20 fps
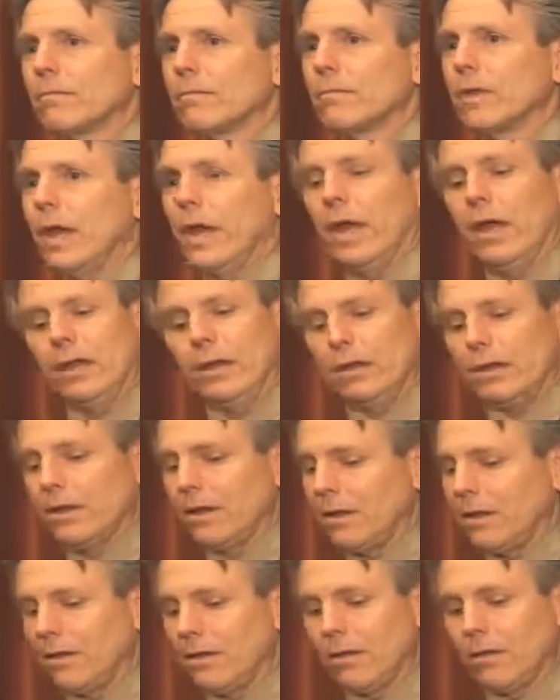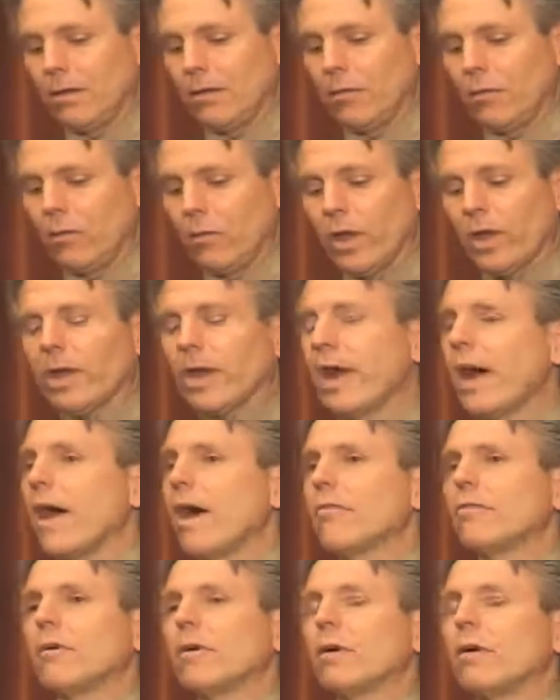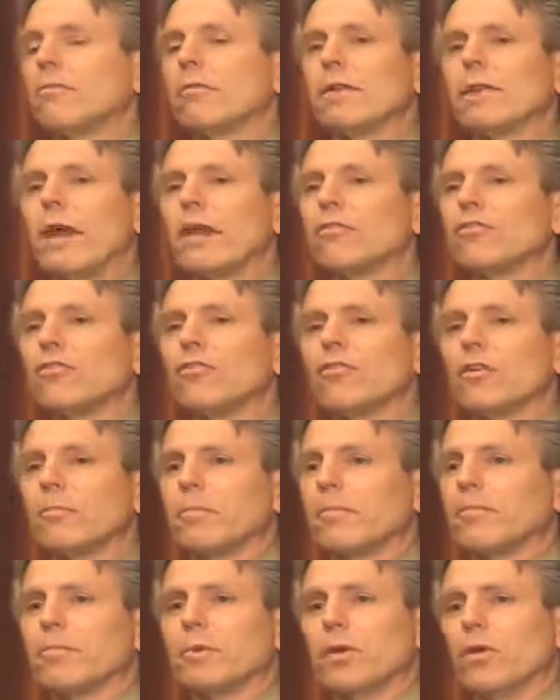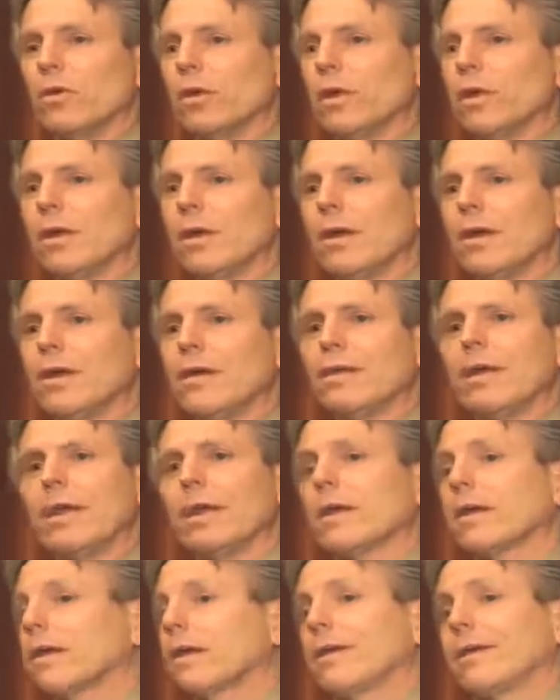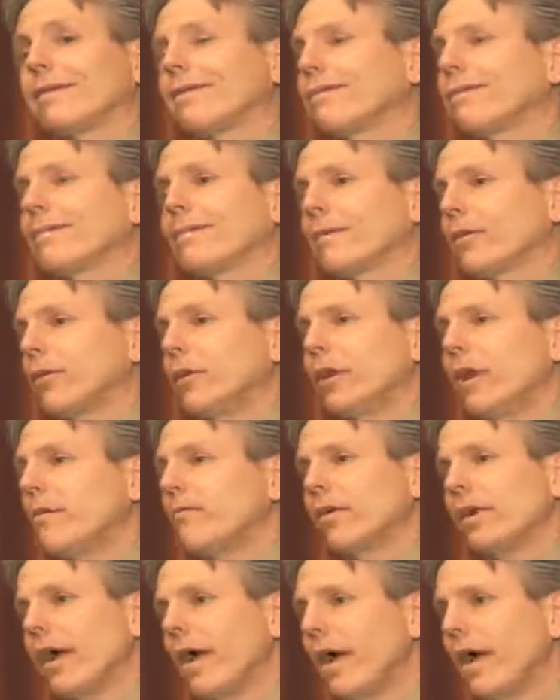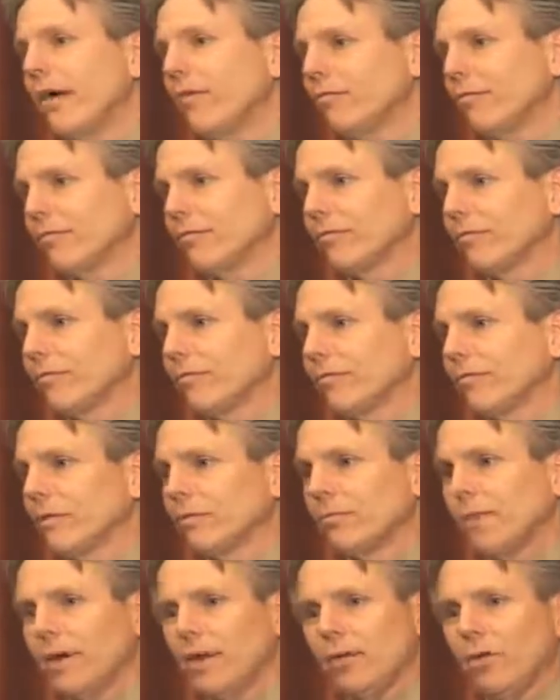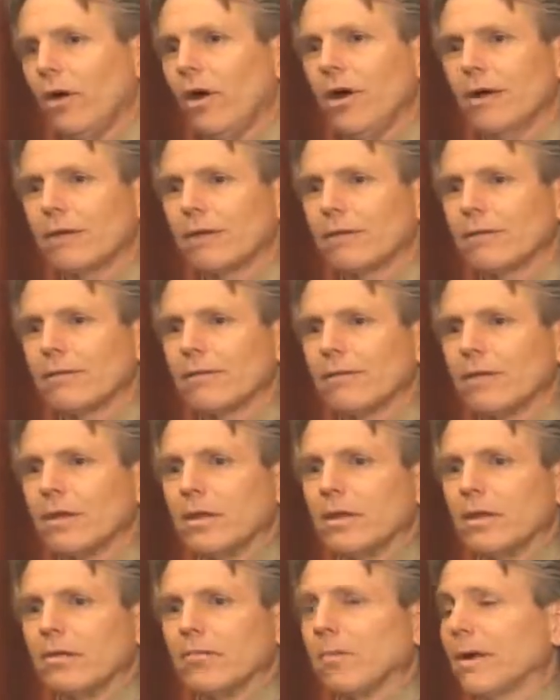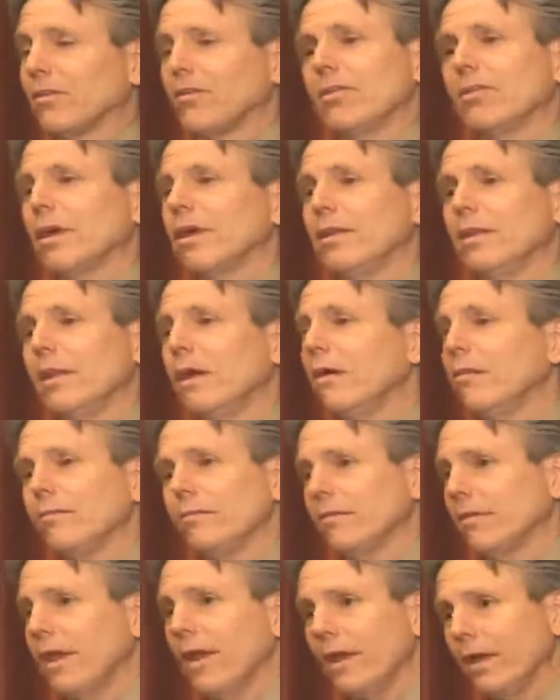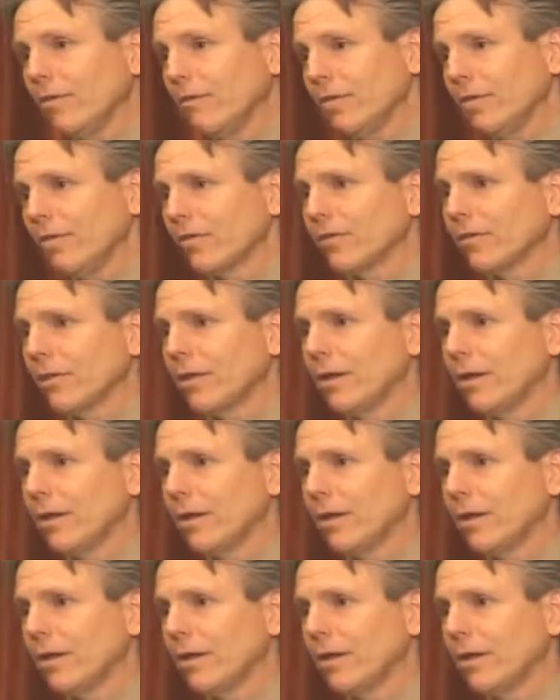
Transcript: And we could have a relationship of beauty that I could never have with my dog. As much as I love animals,